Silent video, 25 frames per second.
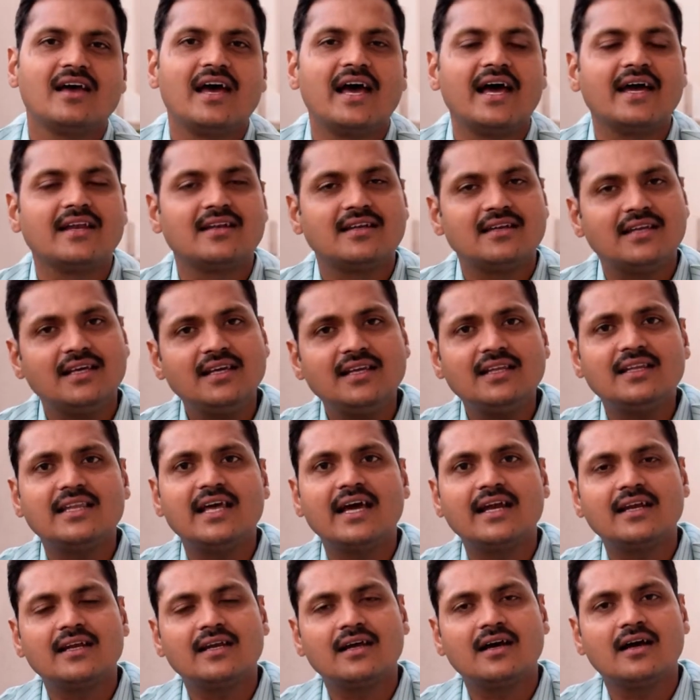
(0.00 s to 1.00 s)
and think
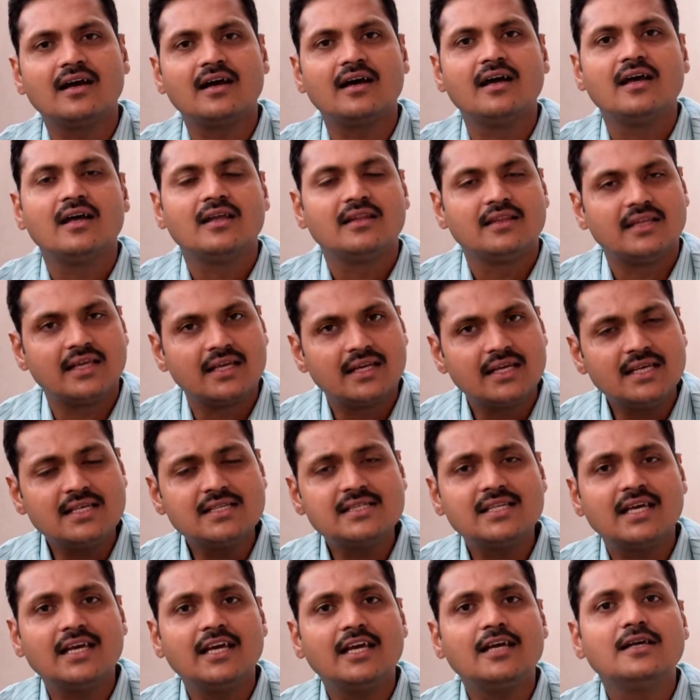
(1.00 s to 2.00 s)
that there
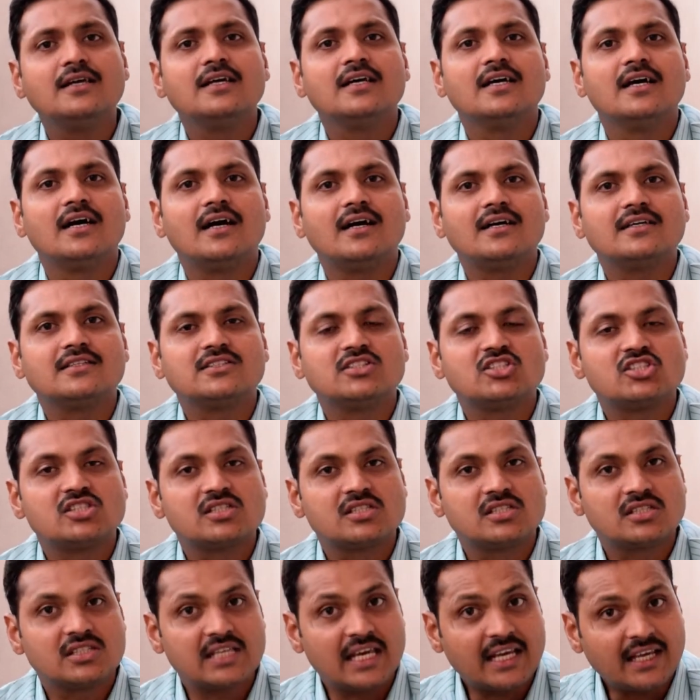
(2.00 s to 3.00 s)
is a
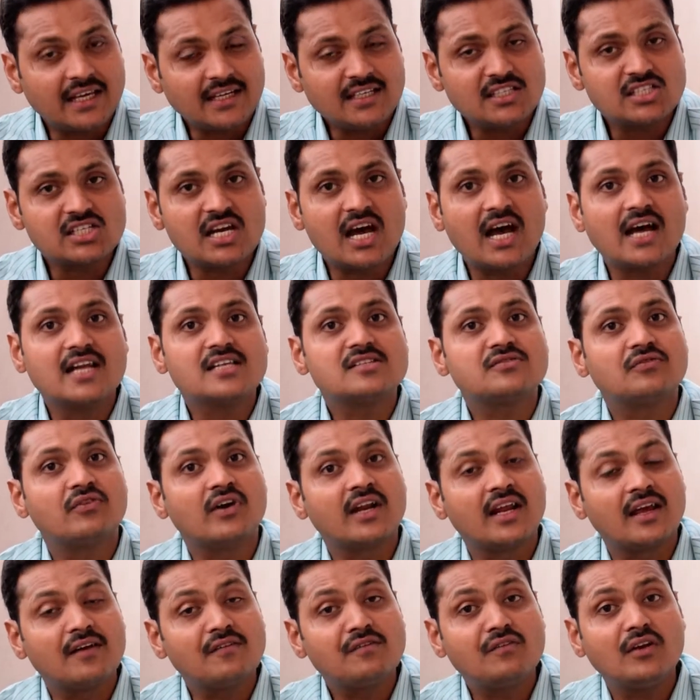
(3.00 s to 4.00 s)
second chance for
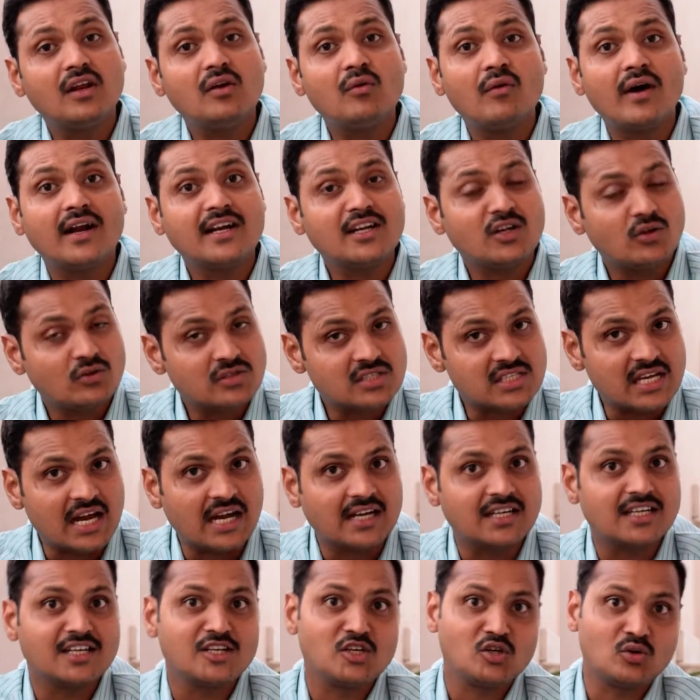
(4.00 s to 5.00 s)
everyone to
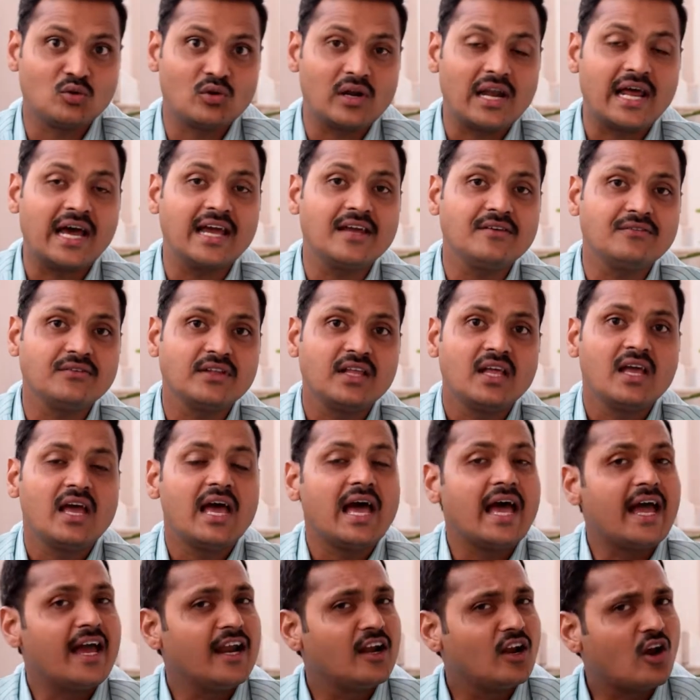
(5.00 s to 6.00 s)
start a new life.
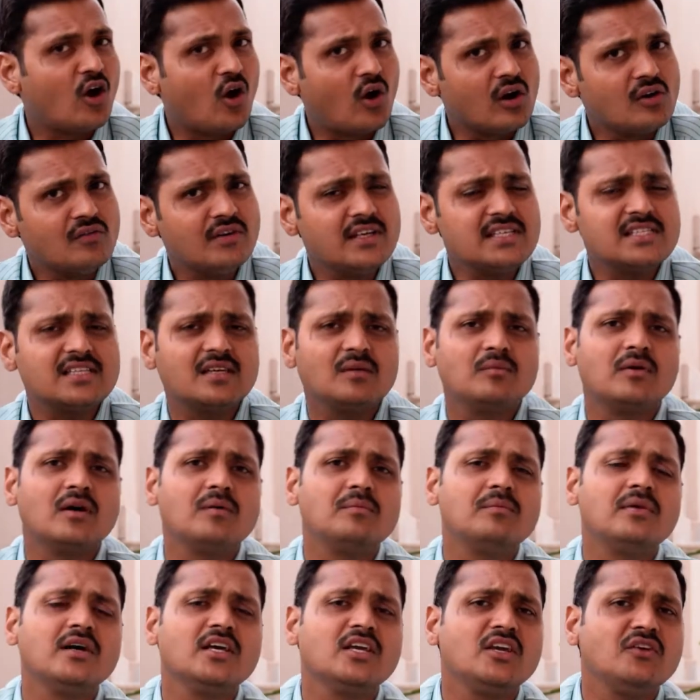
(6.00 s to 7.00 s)
And always
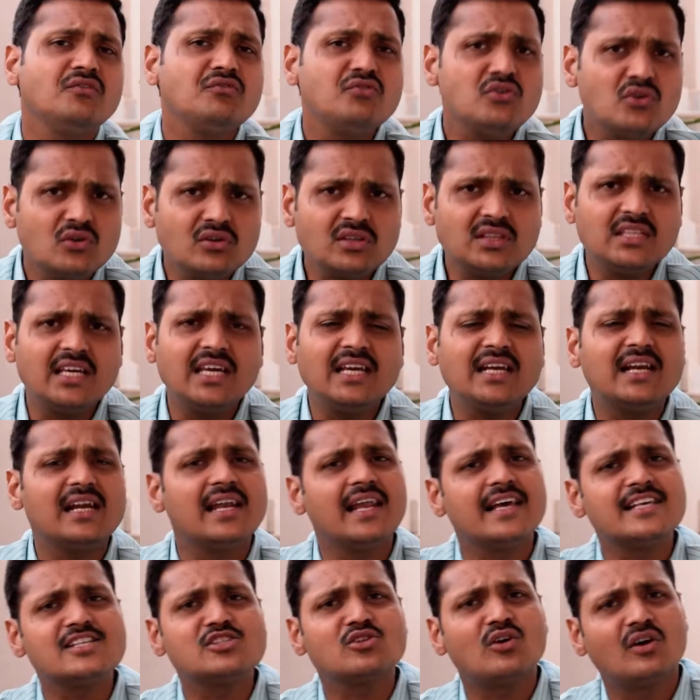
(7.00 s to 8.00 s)
remember, if you think
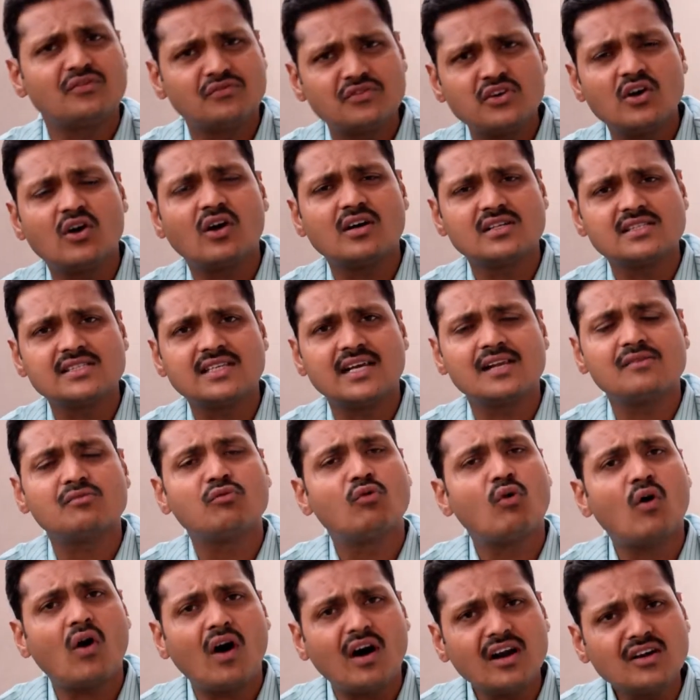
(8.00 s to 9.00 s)
less of yourself,
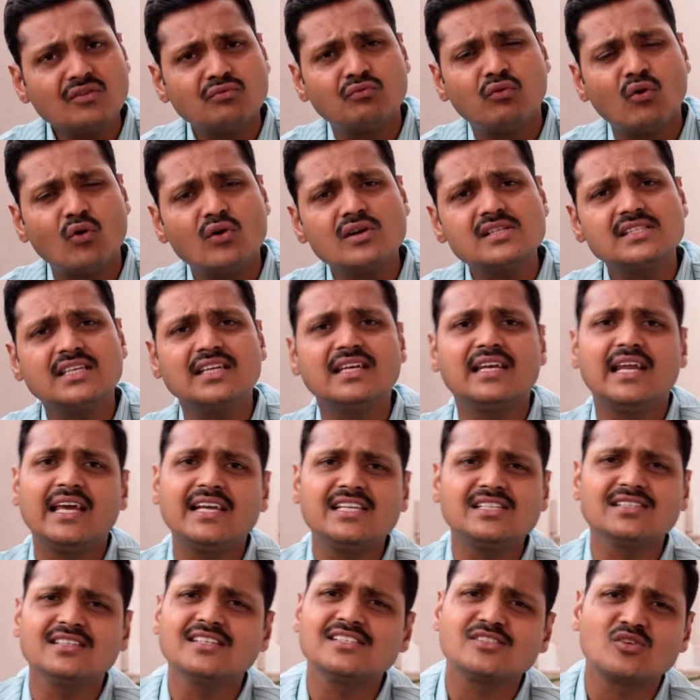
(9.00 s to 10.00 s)
what force in
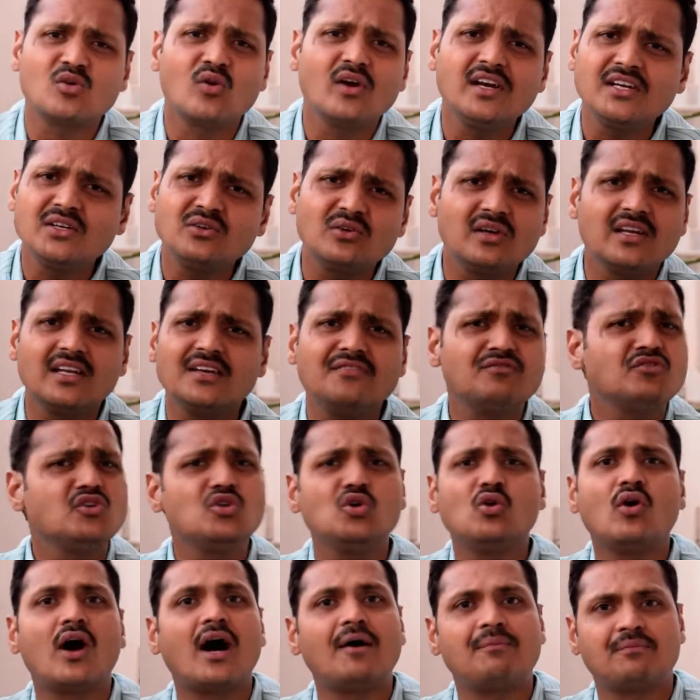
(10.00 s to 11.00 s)
nature is going to lift
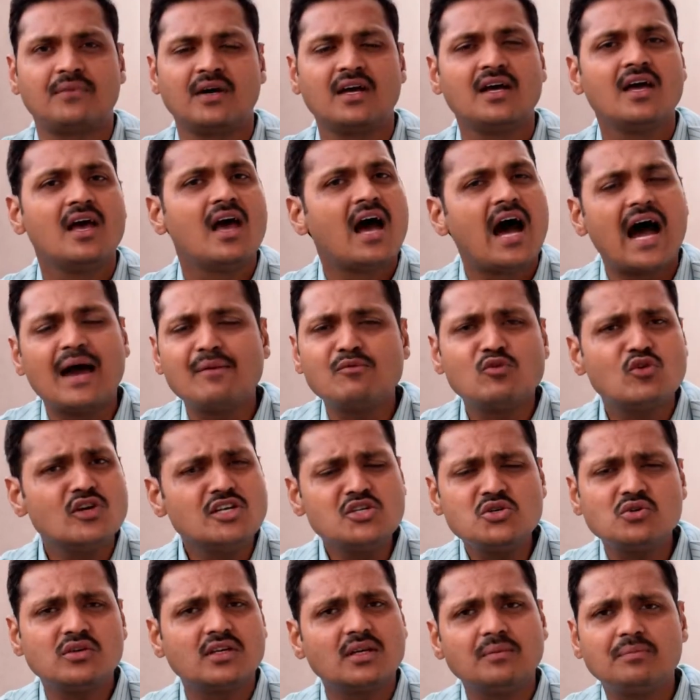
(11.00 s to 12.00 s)
you up? I'm
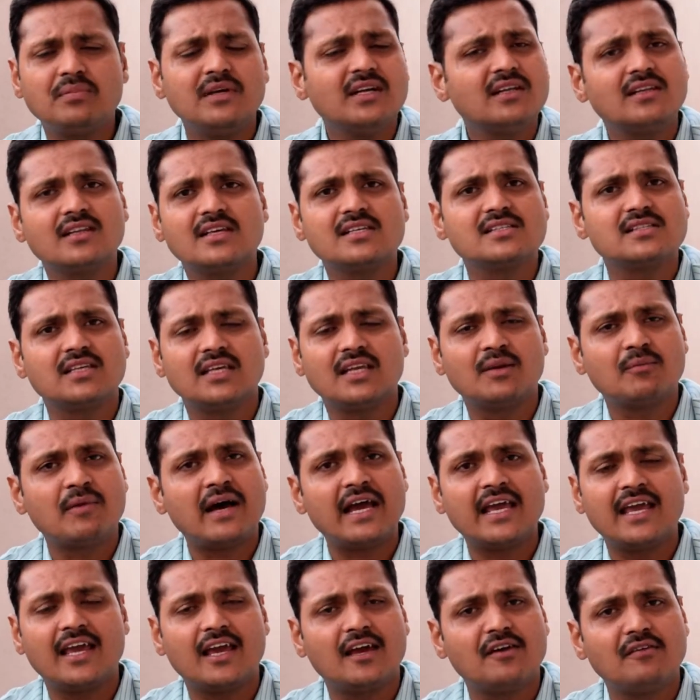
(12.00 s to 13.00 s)
going to repeat this in
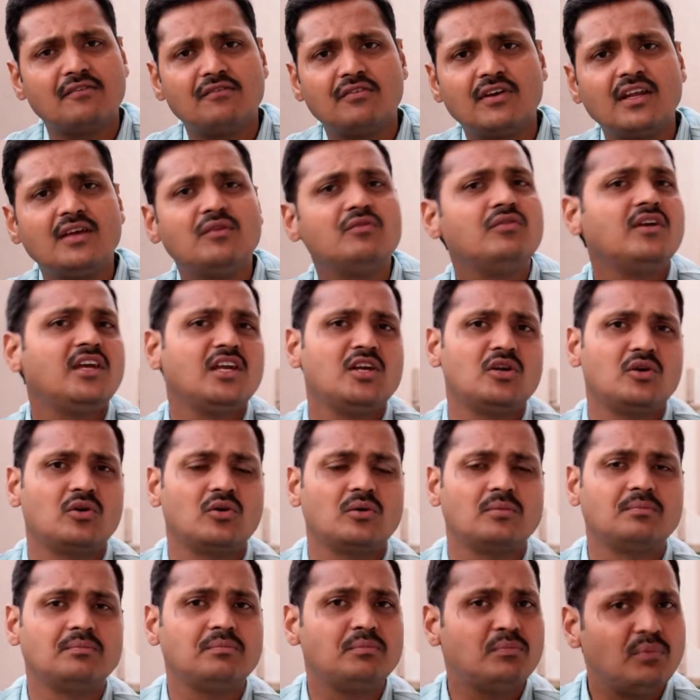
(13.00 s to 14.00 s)
my every
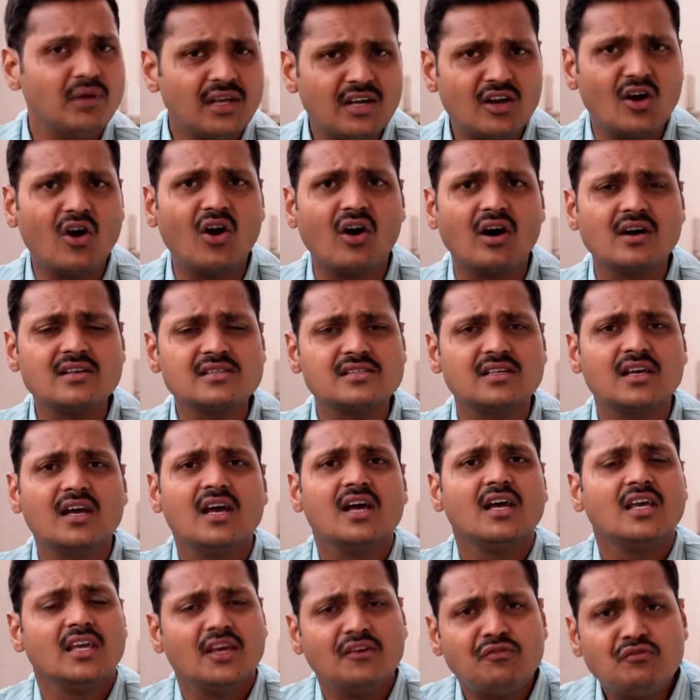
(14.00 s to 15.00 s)
video, because
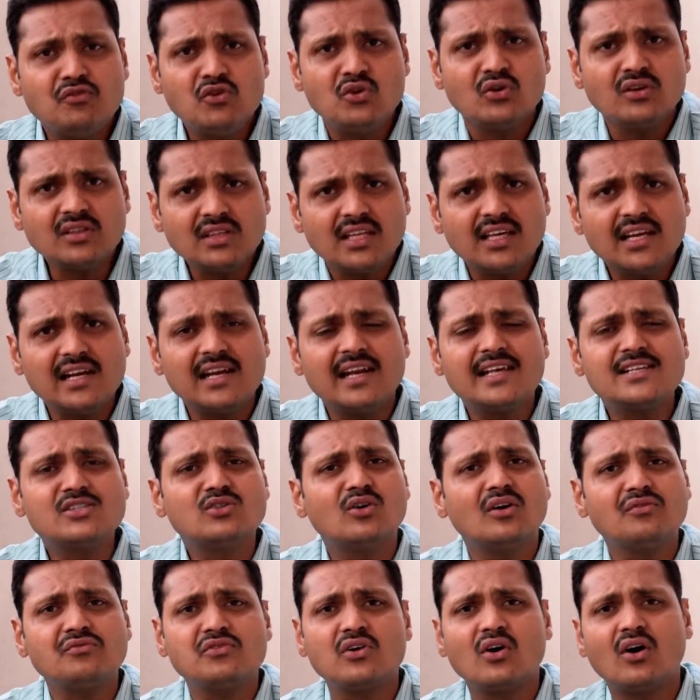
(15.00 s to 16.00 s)
if you think less
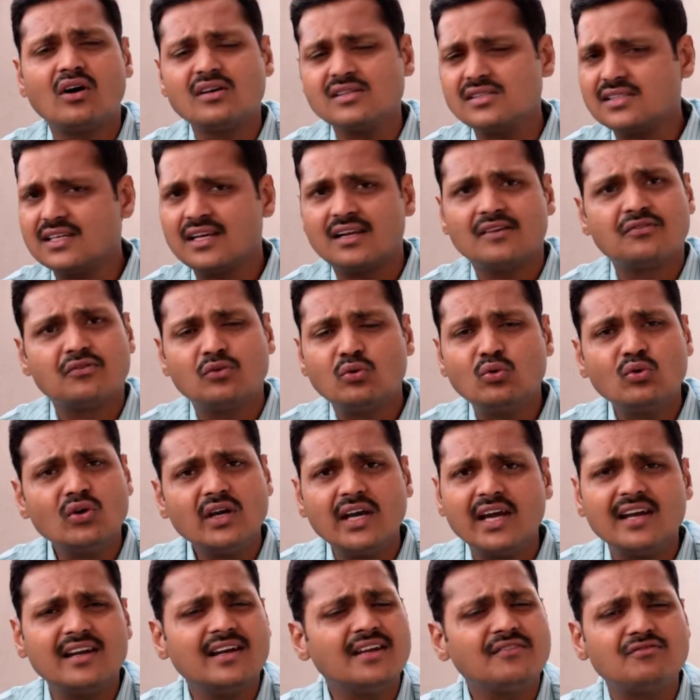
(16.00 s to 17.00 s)
of yourself, who
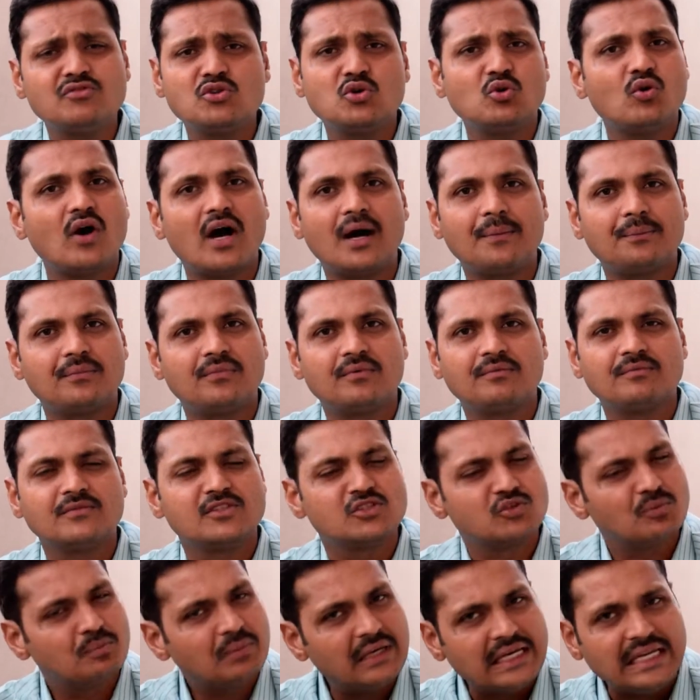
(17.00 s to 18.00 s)
can lift you up?
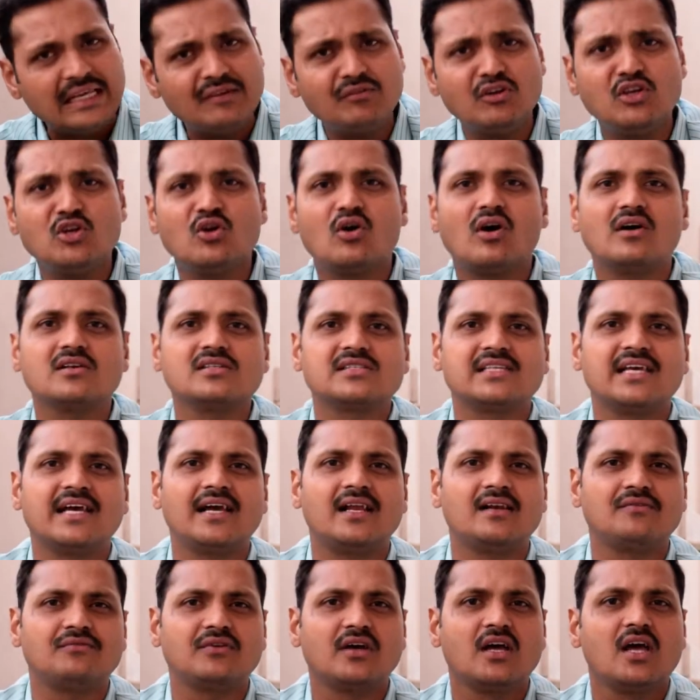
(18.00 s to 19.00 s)
So believe in
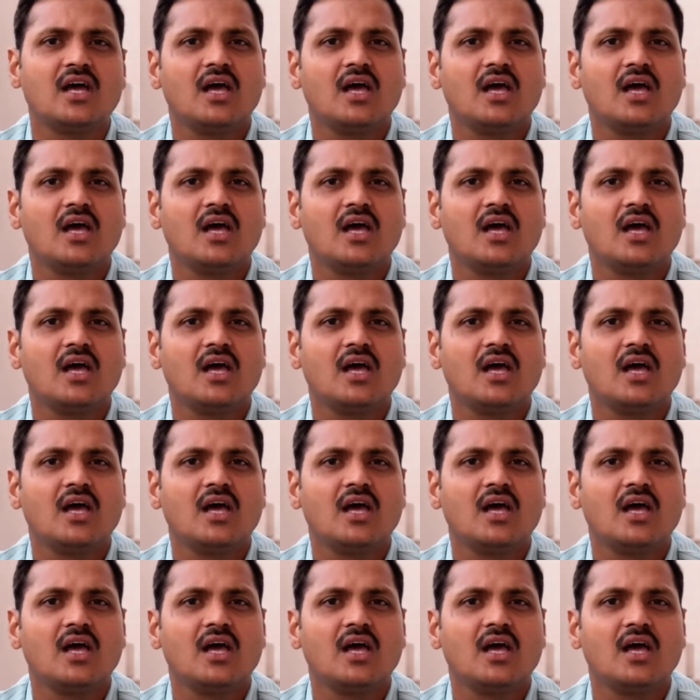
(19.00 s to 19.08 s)
yourself.